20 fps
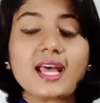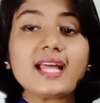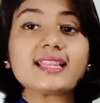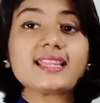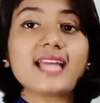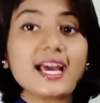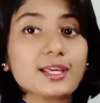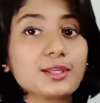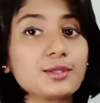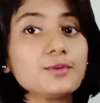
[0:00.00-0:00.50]

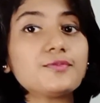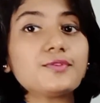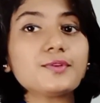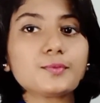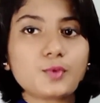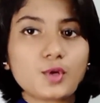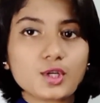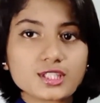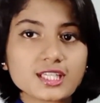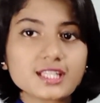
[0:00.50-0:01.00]
Thank you for
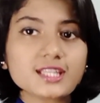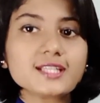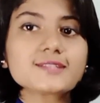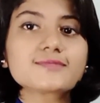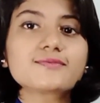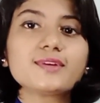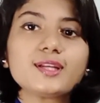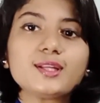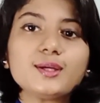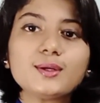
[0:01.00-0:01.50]
watching this
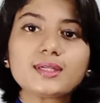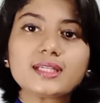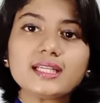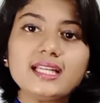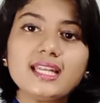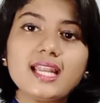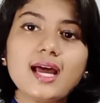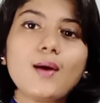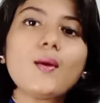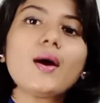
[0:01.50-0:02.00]
video
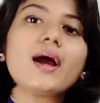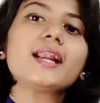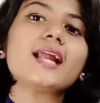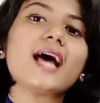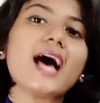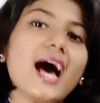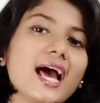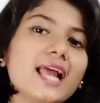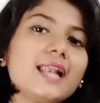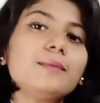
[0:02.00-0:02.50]
till now, and
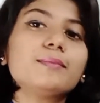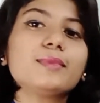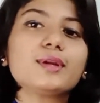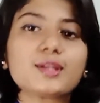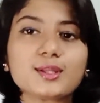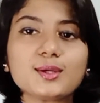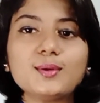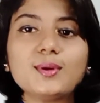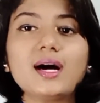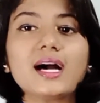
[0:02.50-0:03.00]
I'll meet
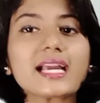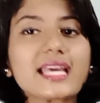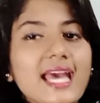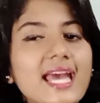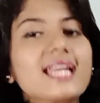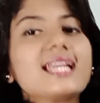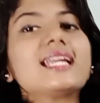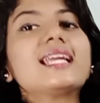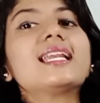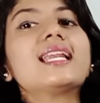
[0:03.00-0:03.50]
you
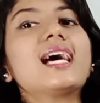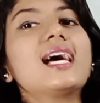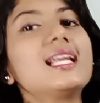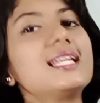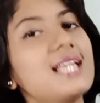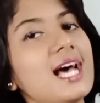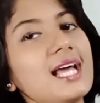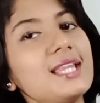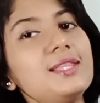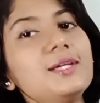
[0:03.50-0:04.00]
again in
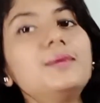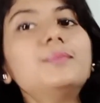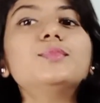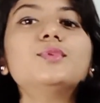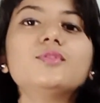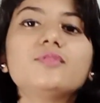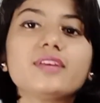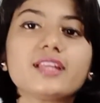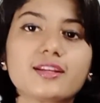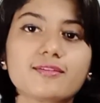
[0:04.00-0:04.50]
another
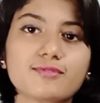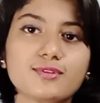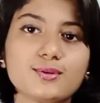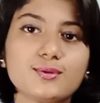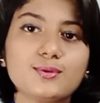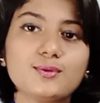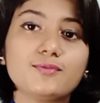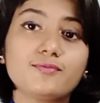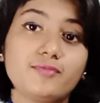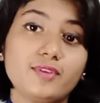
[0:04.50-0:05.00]
movie
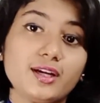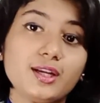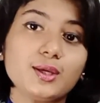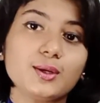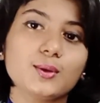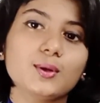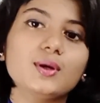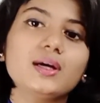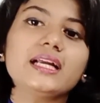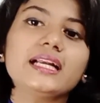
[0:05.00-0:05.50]
review
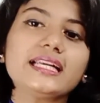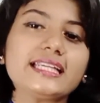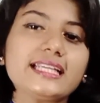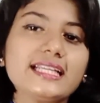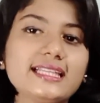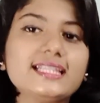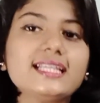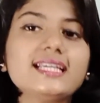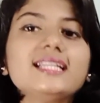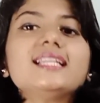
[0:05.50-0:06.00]
video.
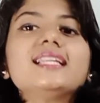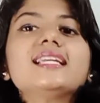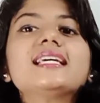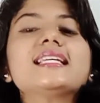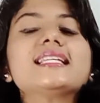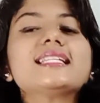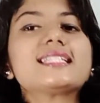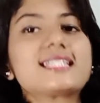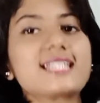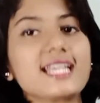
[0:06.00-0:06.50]
Till then,
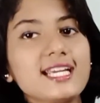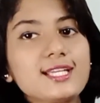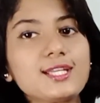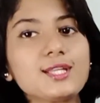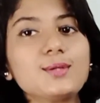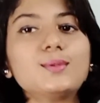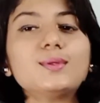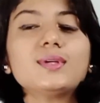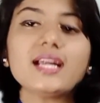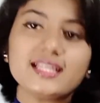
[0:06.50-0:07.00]
stay
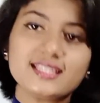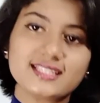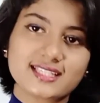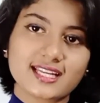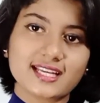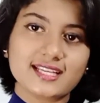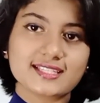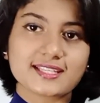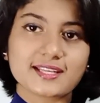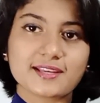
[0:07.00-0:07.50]
tuned and
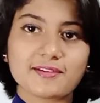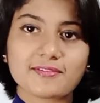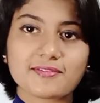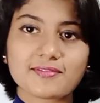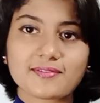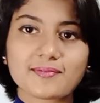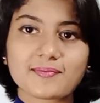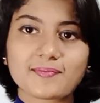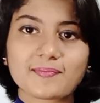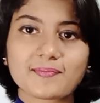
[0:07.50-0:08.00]
stay safe.